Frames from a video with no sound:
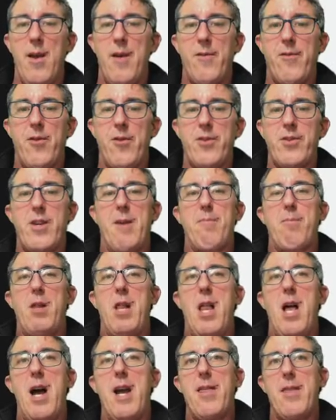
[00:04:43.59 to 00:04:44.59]
first
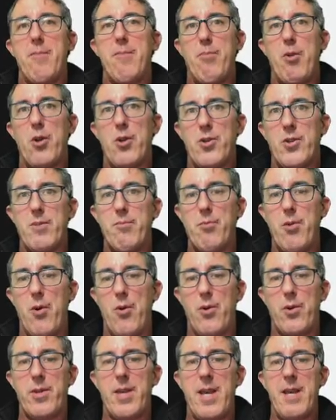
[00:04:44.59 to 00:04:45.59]
apply the person
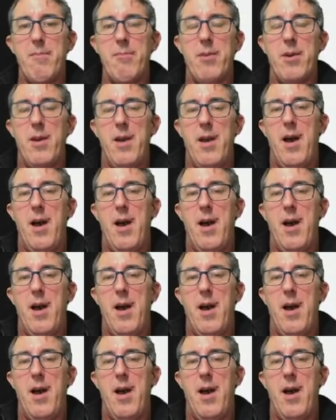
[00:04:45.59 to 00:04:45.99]
prototype.